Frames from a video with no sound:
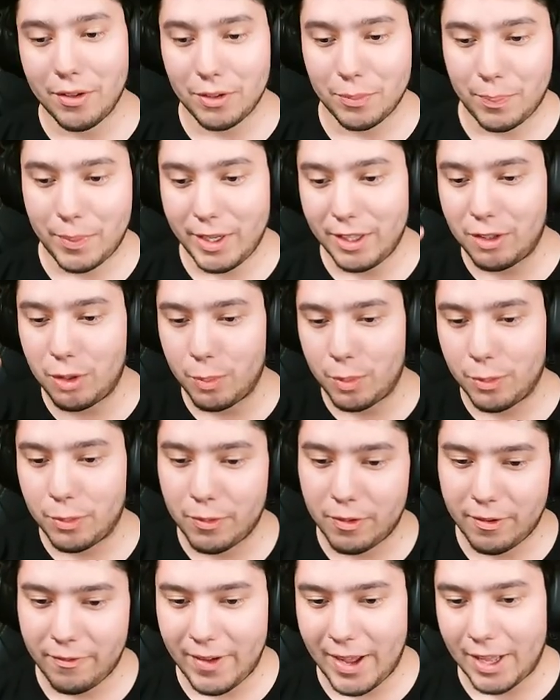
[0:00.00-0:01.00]
as be super
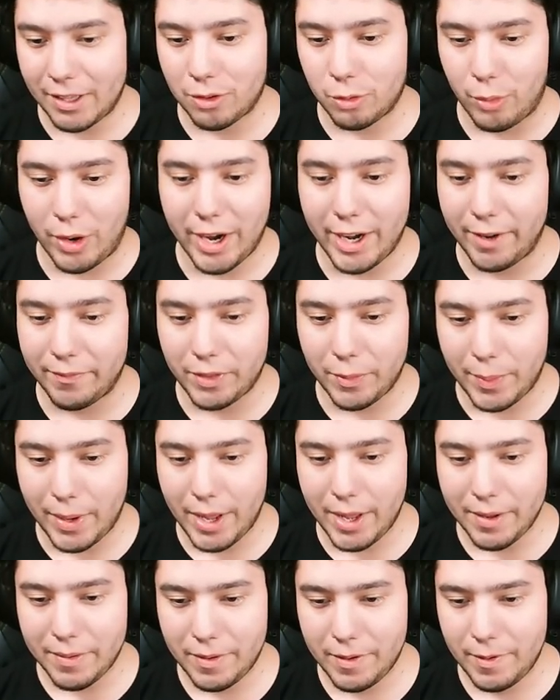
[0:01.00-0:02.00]
fast right off the
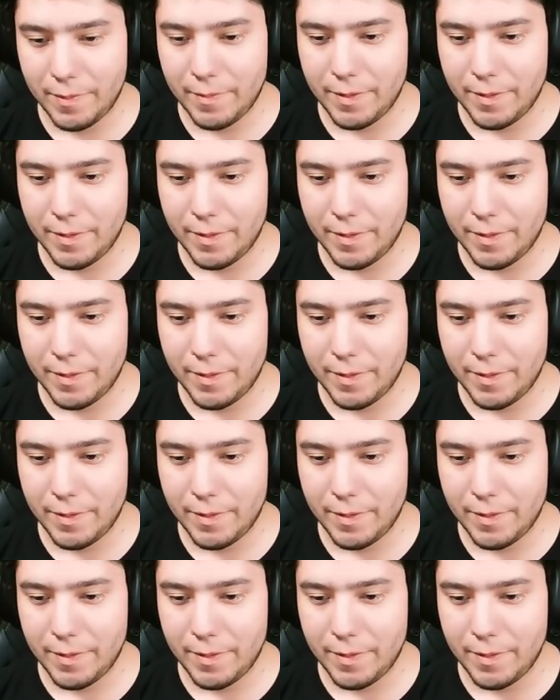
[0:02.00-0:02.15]
bat.